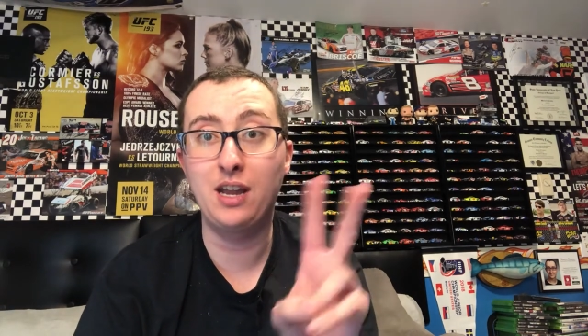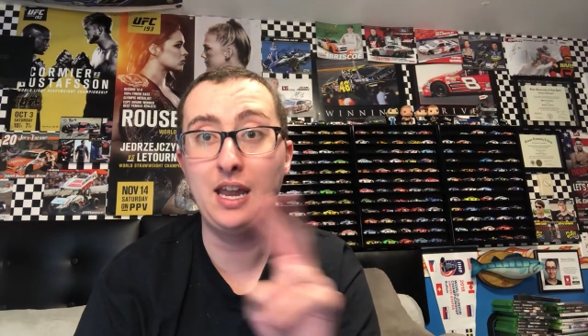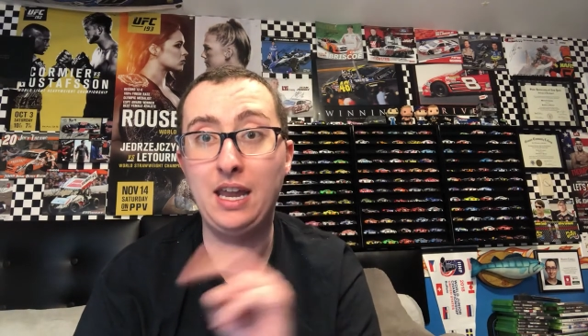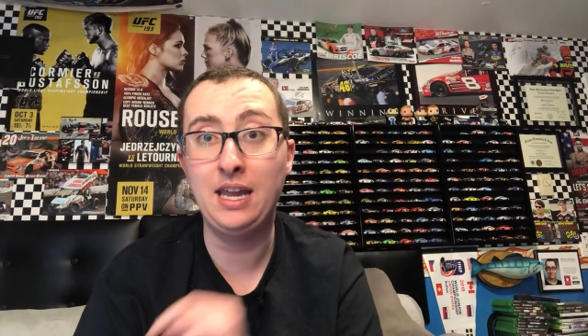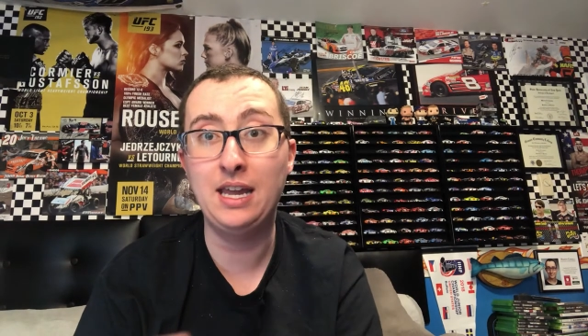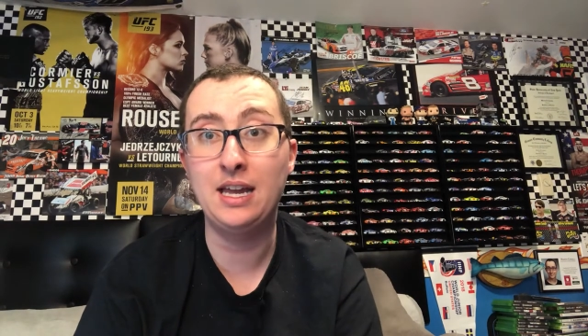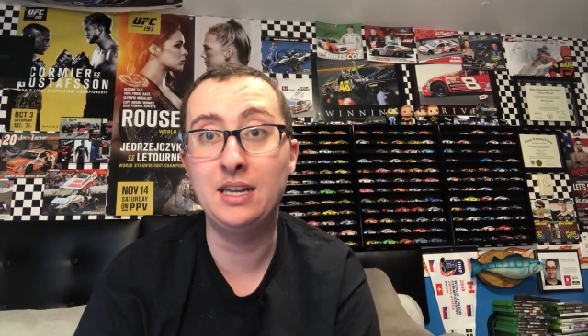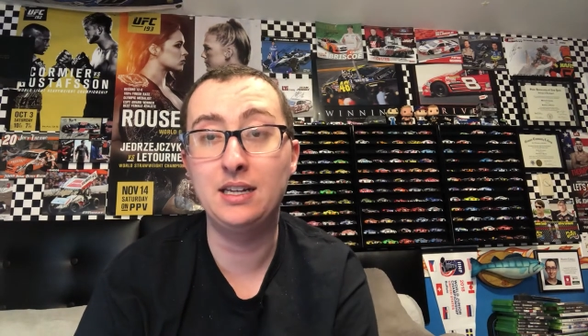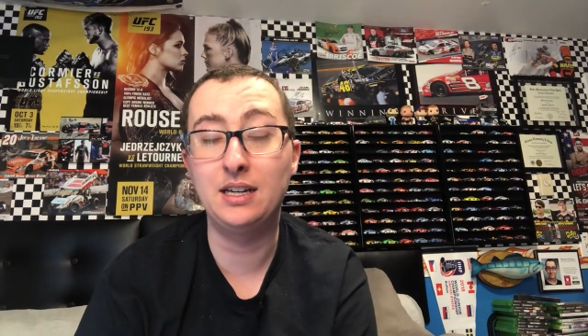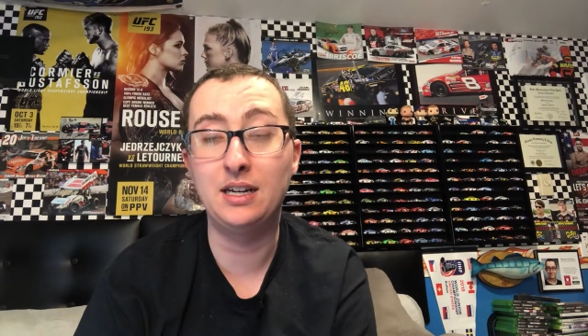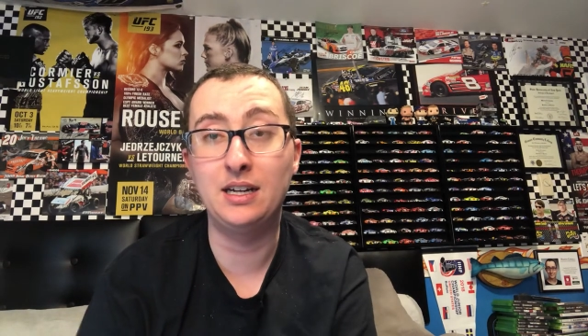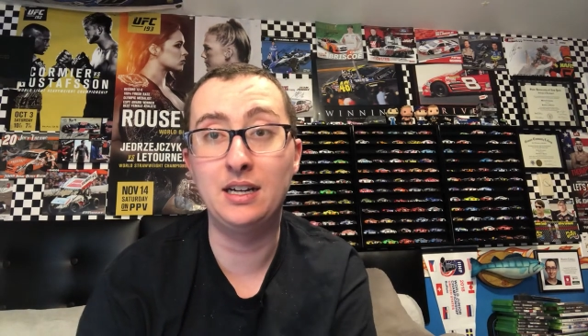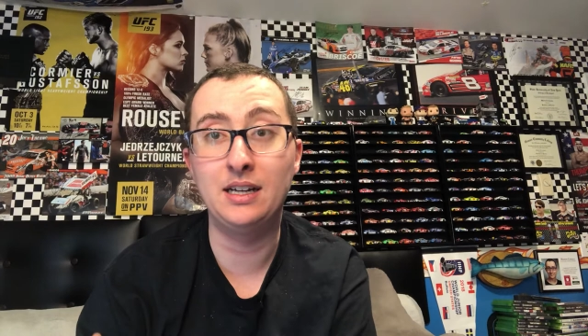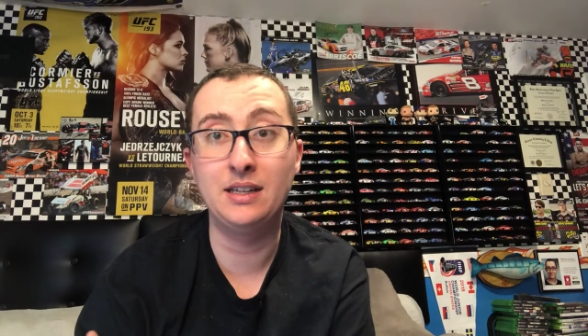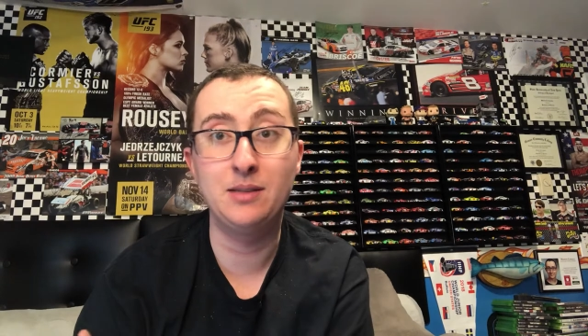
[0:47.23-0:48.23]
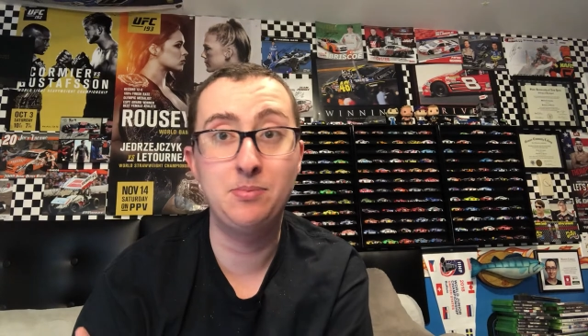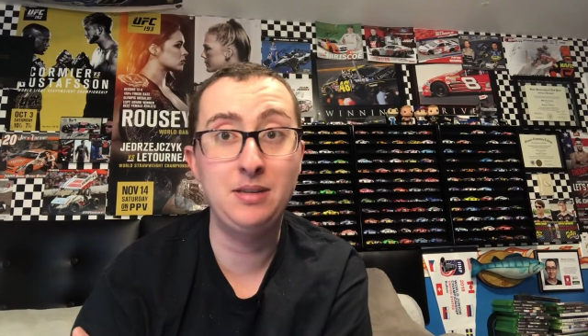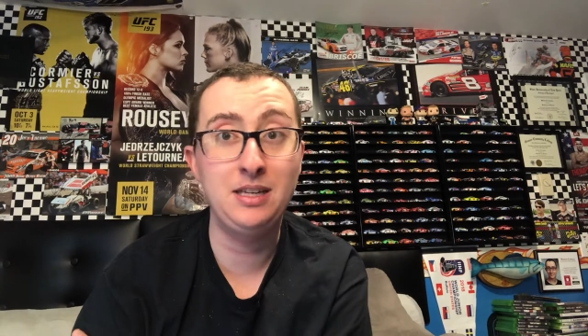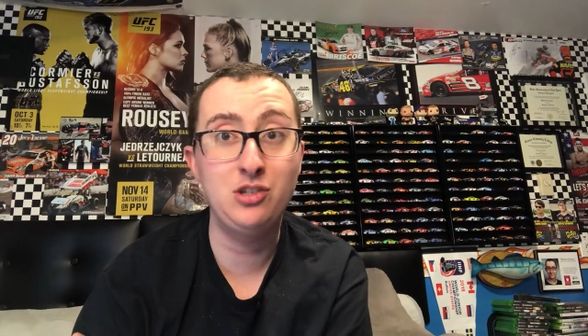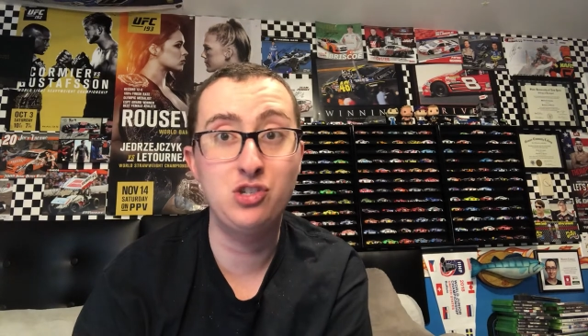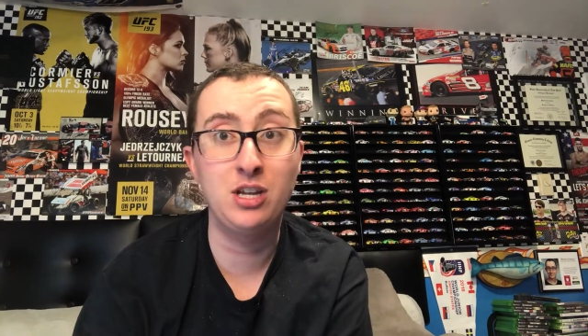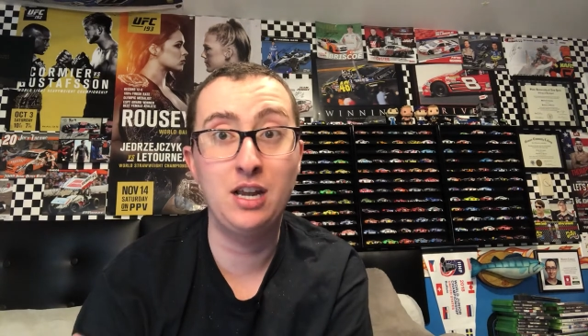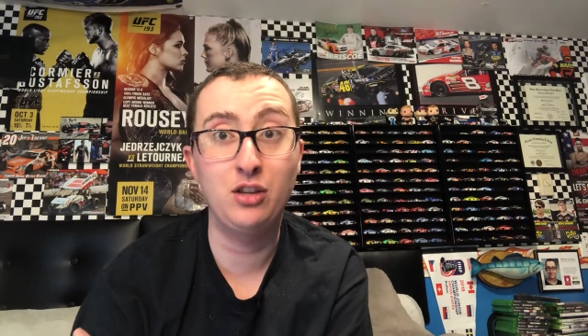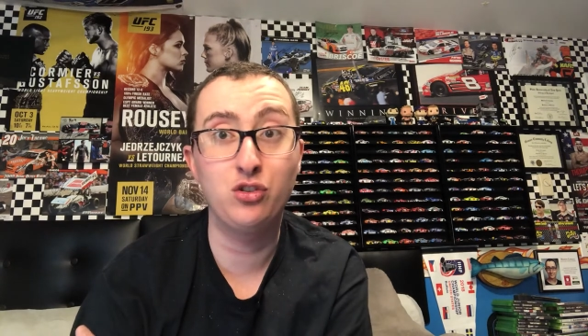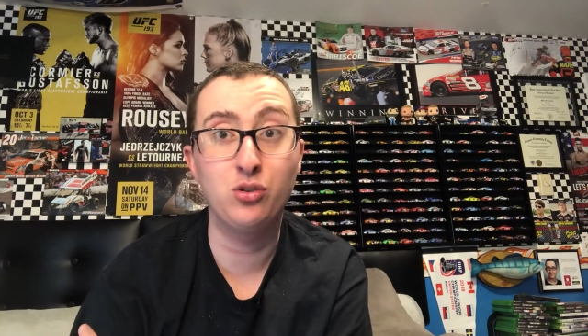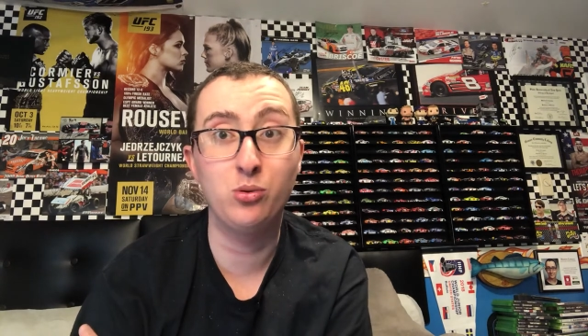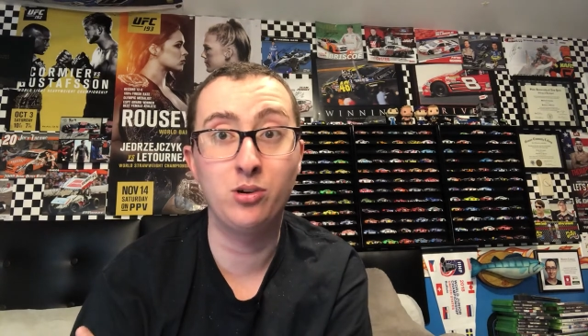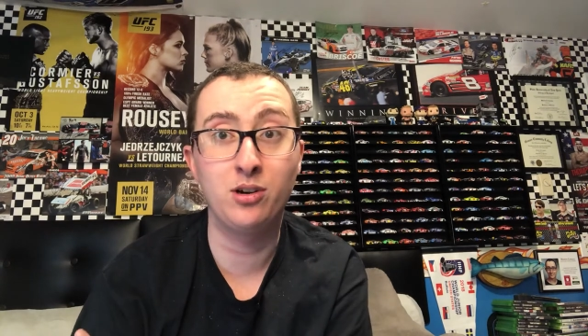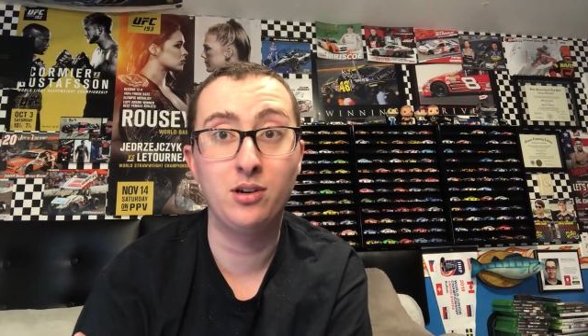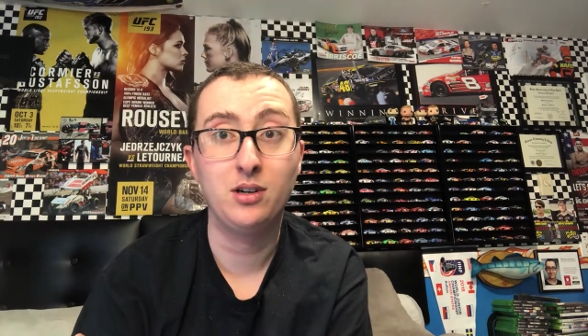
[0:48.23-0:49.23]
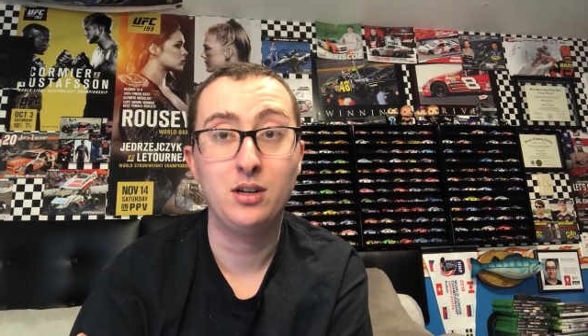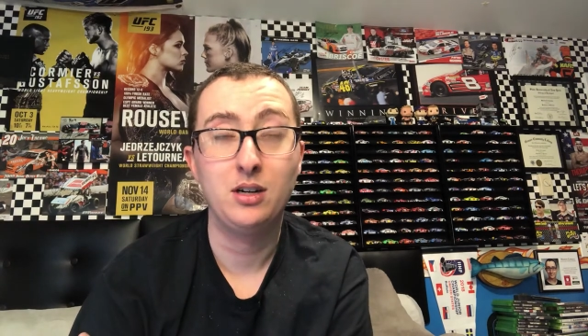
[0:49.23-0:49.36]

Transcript: and uh, the PGA Tour